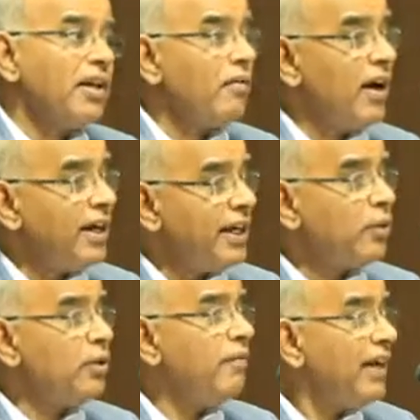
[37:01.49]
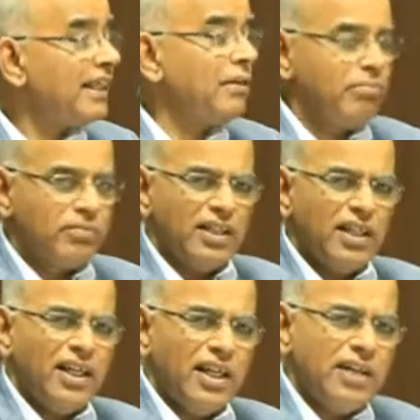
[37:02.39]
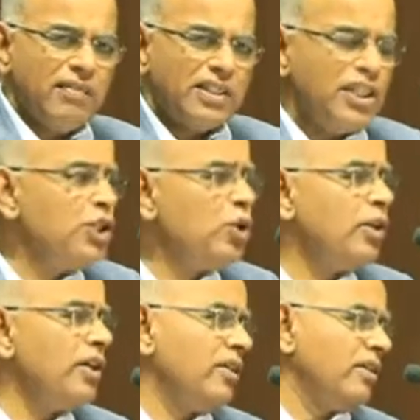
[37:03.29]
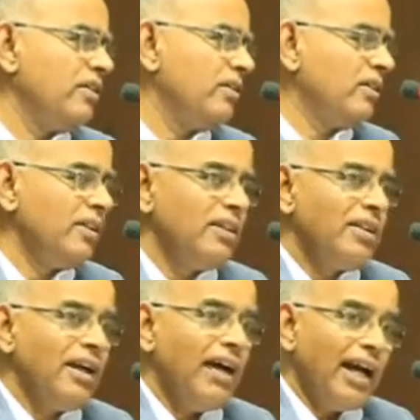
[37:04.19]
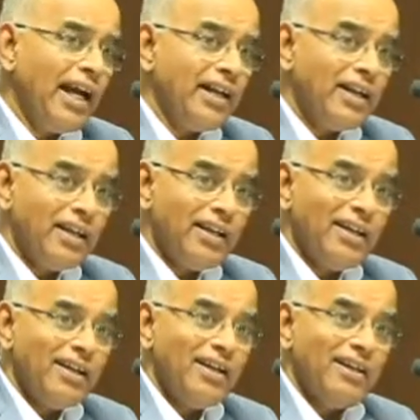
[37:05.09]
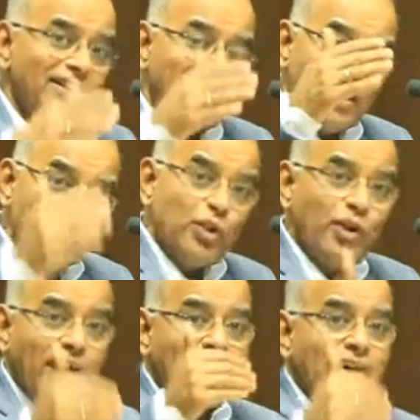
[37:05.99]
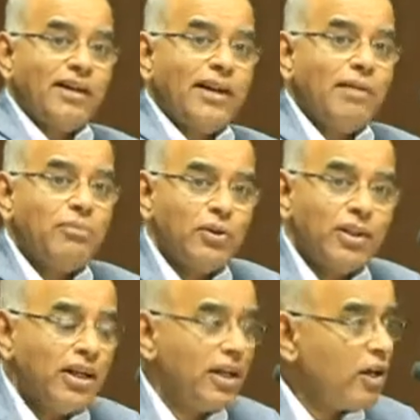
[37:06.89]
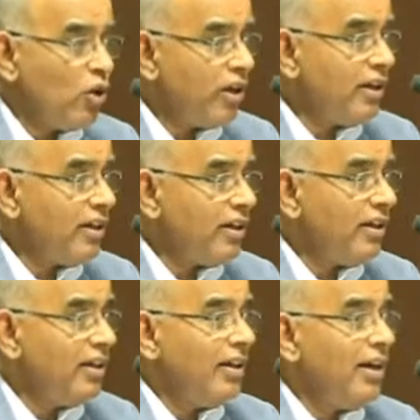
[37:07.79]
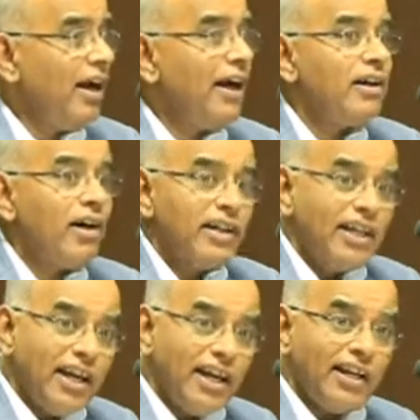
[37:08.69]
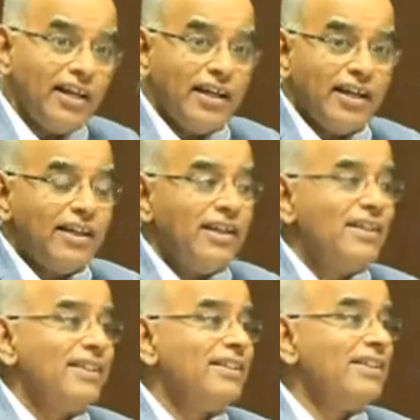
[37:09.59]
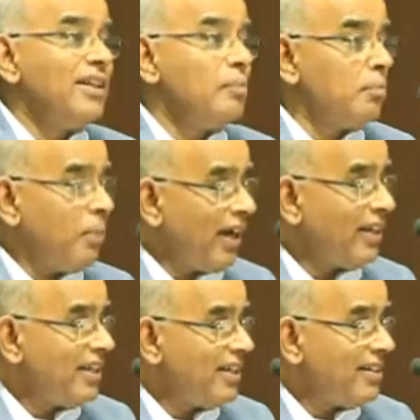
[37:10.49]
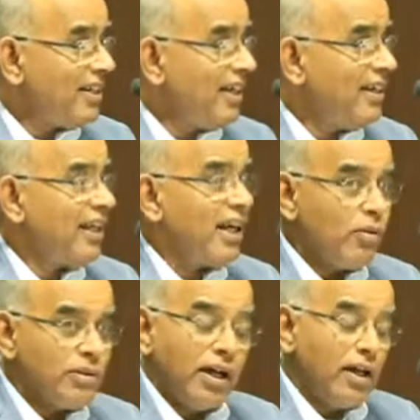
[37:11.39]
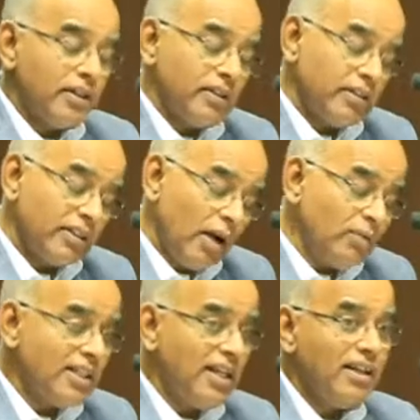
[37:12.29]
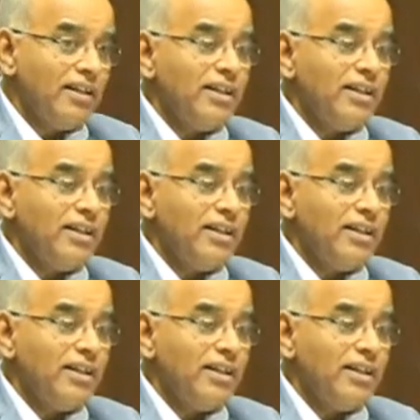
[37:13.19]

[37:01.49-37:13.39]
awarded to the victim. He was injured. And the injured had come to the court, and on hearing the parties and their counsel,